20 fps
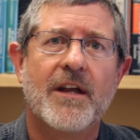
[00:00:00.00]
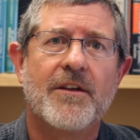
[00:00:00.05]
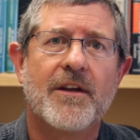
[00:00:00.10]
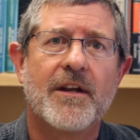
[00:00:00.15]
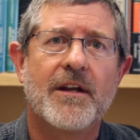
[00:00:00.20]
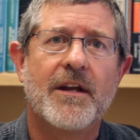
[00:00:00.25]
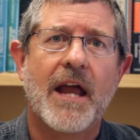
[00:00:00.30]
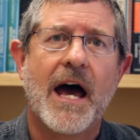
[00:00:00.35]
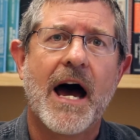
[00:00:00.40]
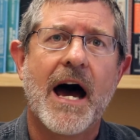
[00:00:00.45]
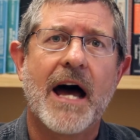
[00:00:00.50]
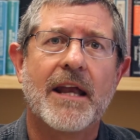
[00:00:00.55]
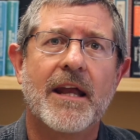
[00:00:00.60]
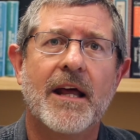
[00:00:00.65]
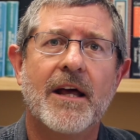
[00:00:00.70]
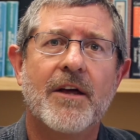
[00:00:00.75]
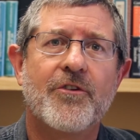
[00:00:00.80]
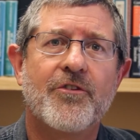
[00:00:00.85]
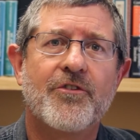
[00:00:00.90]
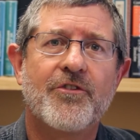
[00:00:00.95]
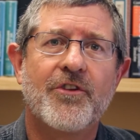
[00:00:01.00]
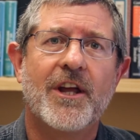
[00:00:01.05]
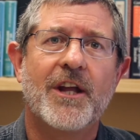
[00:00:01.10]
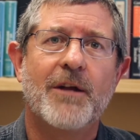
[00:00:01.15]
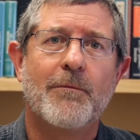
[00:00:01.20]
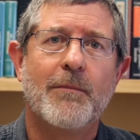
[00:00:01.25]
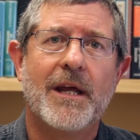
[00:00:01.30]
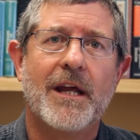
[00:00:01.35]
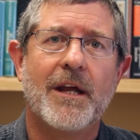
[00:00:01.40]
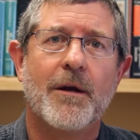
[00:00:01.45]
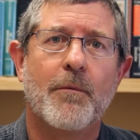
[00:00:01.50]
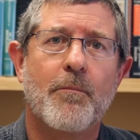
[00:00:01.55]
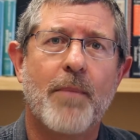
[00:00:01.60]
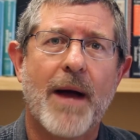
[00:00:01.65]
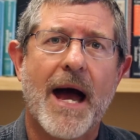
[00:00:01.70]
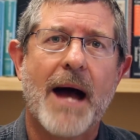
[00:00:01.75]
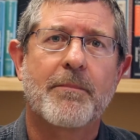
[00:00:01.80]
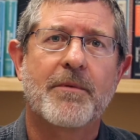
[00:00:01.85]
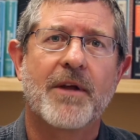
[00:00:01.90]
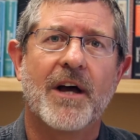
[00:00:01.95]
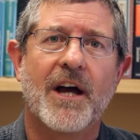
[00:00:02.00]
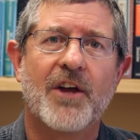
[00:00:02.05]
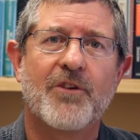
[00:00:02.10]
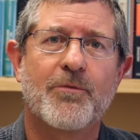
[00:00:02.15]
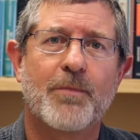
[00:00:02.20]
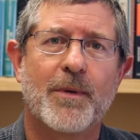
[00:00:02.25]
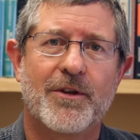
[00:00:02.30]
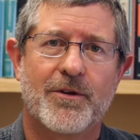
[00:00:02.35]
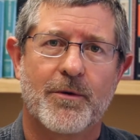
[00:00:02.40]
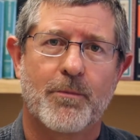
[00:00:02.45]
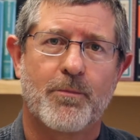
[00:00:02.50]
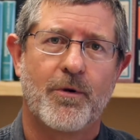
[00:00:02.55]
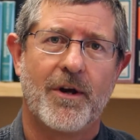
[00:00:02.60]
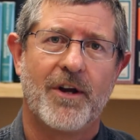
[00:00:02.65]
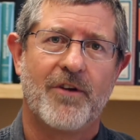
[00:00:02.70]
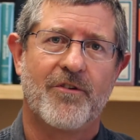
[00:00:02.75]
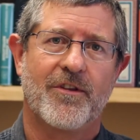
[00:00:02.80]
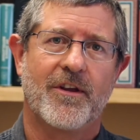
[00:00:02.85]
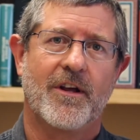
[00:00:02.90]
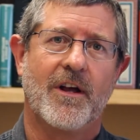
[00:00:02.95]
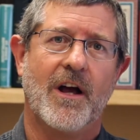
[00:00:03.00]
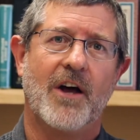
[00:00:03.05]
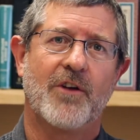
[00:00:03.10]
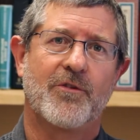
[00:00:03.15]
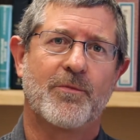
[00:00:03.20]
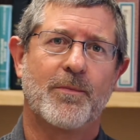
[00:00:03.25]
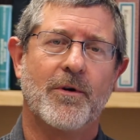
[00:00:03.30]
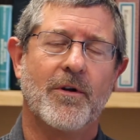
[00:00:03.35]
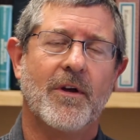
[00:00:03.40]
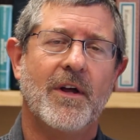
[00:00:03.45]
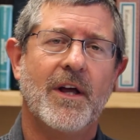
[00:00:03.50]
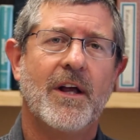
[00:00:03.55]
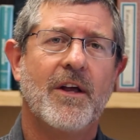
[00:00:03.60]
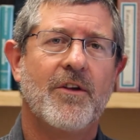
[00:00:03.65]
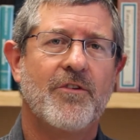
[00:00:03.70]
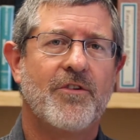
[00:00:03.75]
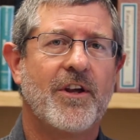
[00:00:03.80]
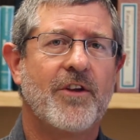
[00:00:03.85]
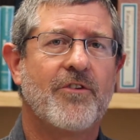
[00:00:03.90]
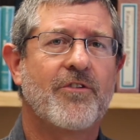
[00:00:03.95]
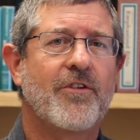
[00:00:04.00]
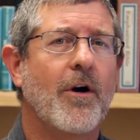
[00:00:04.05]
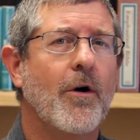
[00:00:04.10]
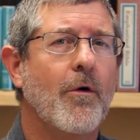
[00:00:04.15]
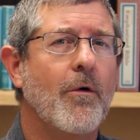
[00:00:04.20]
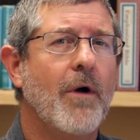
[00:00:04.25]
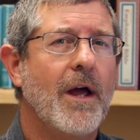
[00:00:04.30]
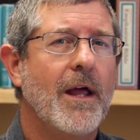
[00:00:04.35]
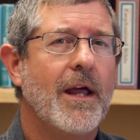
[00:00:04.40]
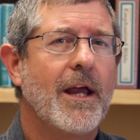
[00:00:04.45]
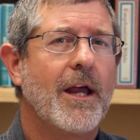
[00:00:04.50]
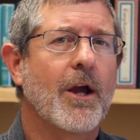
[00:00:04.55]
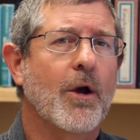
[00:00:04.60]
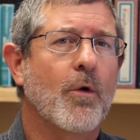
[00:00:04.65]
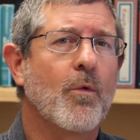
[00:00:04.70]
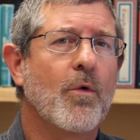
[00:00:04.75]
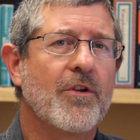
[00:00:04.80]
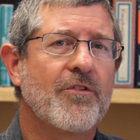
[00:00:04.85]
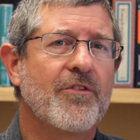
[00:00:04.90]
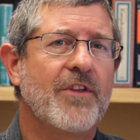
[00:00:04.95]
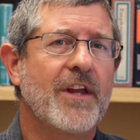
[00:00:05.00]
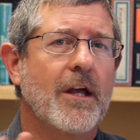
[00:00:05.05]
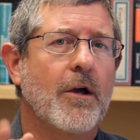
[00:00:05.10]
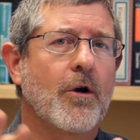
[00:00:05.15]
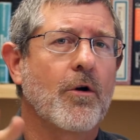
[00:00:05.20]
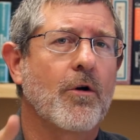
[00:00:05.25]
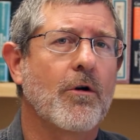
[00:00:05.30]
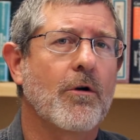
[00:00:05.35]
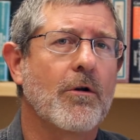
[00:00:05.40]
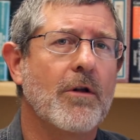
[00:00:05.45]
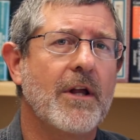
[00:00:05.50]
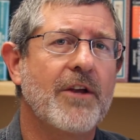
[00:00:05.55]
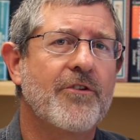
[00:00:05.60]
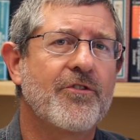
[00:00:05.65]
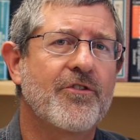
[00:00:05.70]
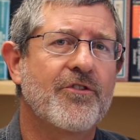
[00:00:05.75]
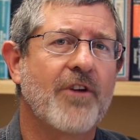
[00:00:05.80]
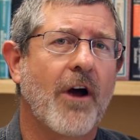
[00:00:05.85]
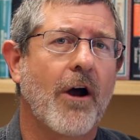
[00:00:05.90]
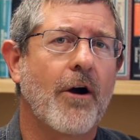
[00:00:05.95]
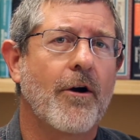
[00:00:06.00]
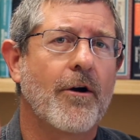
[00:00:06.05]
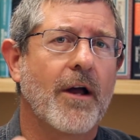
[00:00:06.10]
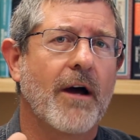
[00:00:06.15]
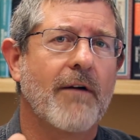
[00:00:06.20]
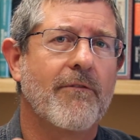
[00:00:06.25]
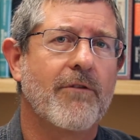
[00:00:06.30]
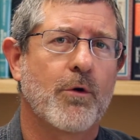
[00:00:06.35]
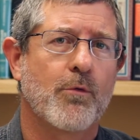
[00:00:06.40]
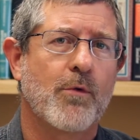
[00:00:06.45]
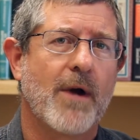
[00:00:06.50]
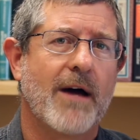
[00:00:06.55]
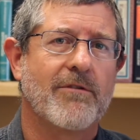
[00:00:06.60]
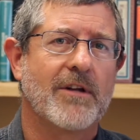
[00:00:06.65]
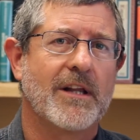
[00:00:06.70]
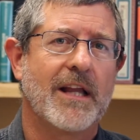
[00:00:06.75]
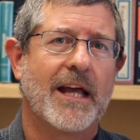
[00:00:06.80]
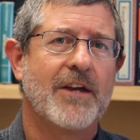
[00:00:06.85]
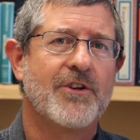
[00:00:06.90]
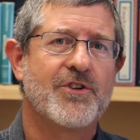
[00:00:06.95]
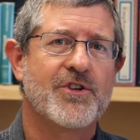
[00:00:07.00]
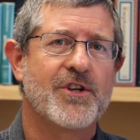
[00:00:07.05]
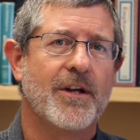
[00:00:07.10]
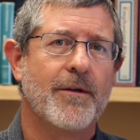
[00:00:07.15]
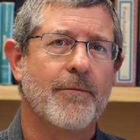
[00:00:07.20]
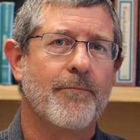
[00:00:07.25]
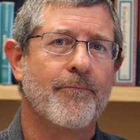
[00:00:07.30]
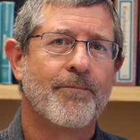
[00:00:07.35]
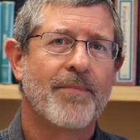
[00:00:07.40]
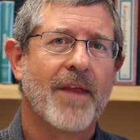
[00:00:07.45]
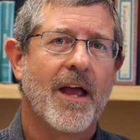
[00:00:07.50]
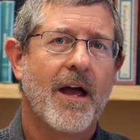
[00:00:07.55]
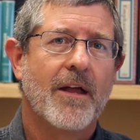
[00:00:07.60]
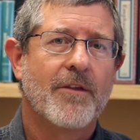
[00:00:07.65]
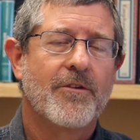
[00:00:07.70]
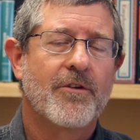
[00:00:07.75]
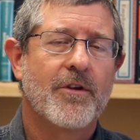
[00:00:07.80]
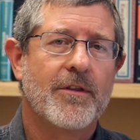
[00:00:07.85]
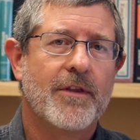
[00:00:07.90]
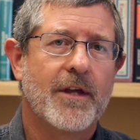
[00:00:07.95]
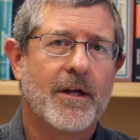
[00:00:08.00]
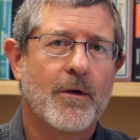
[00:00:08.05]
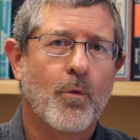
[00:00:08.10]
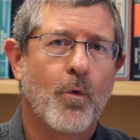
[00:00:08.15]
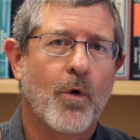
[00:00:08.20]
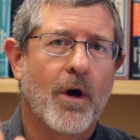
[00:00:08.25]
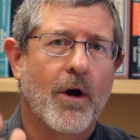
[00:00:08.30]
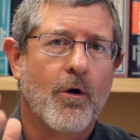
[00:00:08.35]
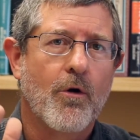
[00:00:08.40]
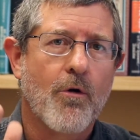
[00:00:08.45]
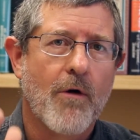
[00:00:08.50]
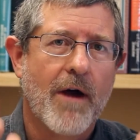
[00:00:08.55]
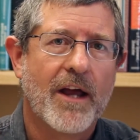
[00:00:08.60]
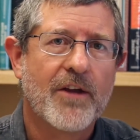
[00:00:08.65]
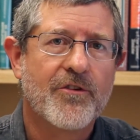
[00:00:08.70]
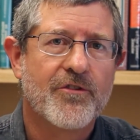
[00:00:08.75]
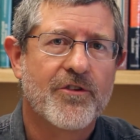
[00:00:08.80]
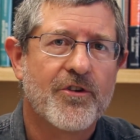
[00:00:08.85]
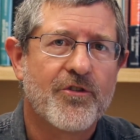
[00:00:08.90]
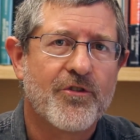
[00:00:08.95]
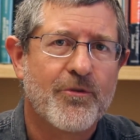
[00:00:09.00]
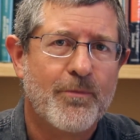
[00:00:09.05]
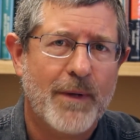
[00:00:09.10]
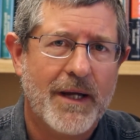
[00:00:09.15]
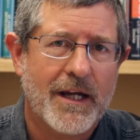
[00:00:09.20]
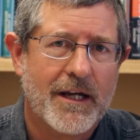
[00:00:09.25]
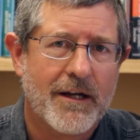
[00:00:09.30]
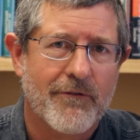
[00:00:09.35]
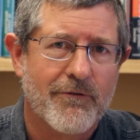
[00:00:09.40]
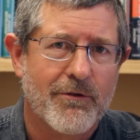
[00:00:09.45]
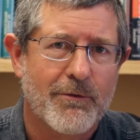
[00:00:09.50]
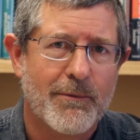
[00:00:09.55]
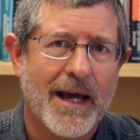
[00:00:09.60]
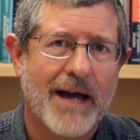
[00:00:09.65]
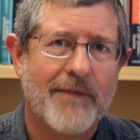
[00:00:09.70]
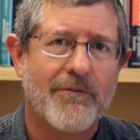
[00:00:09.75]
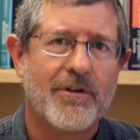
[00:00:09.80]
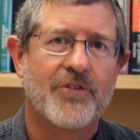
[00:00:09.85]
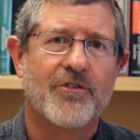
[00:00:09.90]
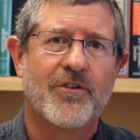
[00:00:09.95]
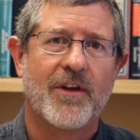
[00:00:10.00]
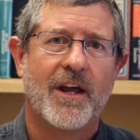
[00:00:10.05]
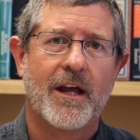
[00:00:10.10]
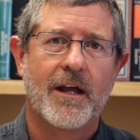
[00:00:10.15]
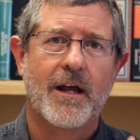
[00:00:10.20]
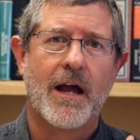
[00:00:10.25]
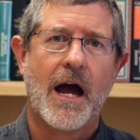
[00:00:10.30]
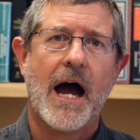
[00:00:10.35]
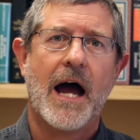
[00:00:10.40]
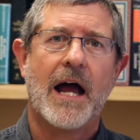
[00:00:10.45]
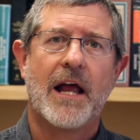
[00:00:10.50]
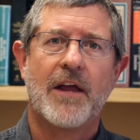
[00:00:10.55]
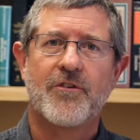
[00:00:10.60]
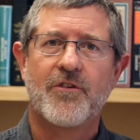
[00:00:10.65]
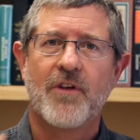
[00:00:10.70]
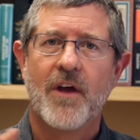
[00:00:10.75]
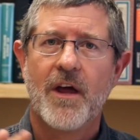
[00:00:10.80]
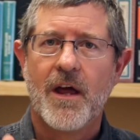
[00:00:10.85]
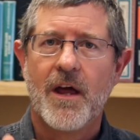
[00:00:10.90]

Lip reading: did not send me to baptize, but to preach the gospel. See, so here was the early start of the revelation where Christ is speaking from heaven, saying, guys,